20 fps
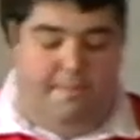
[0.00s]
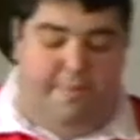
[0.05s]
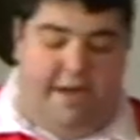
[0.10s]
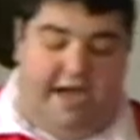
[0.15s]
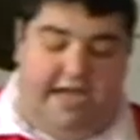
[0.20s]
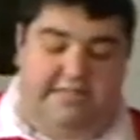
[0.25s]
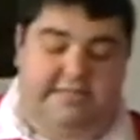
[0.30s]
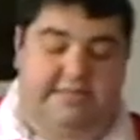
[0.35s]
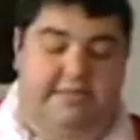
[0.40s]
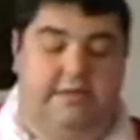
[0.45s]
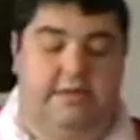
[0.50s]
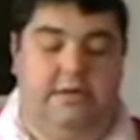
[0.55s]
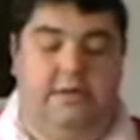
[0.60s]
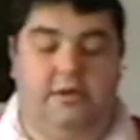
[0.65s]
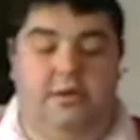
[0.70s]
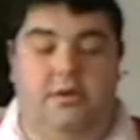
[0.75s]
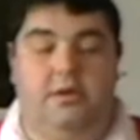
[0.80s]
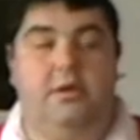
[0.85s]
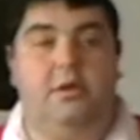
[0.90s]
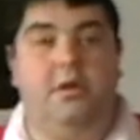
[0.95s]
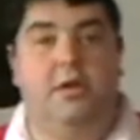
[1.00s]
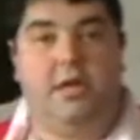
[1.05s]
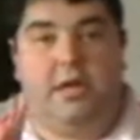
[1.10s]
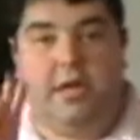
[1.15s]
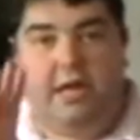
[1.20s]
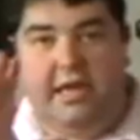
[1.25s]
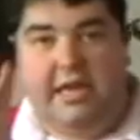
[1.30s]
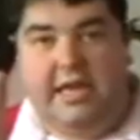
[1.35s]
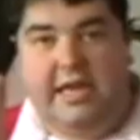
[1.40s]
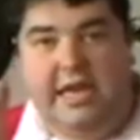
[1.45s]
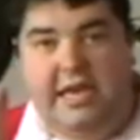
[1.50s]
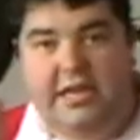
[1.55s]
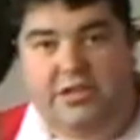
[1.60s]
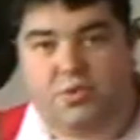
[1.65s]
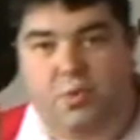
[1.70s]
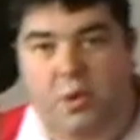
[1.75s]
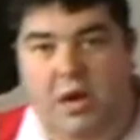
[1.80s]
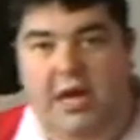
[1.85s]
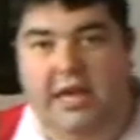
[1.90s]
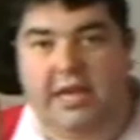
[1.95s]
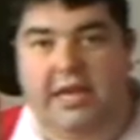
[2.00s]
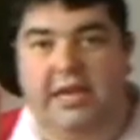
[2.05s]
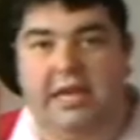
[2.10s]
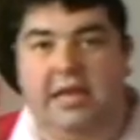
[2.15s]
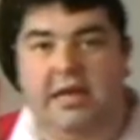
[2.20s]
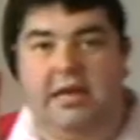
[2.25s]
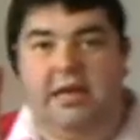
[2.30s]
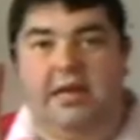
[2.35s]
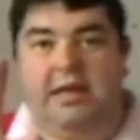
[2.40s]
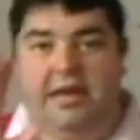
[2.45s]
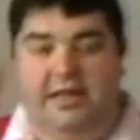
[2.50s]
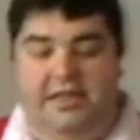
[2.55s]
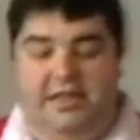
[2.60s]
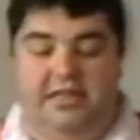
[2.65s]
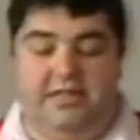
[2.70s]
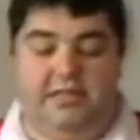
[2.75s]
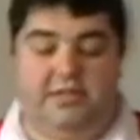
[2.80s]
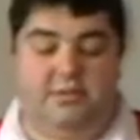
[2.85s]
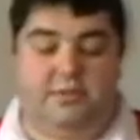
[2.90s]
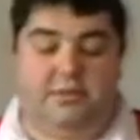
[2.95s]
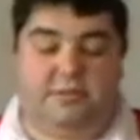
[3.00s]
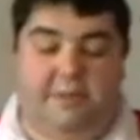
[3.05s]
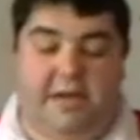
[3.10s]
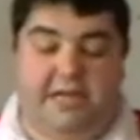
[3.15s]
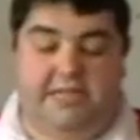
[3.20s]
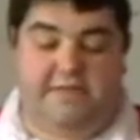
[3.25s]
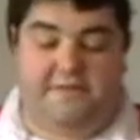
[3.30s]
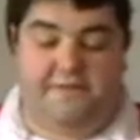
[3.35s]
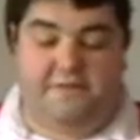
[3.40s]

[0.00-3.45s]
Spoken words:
But here's why I think this one's better.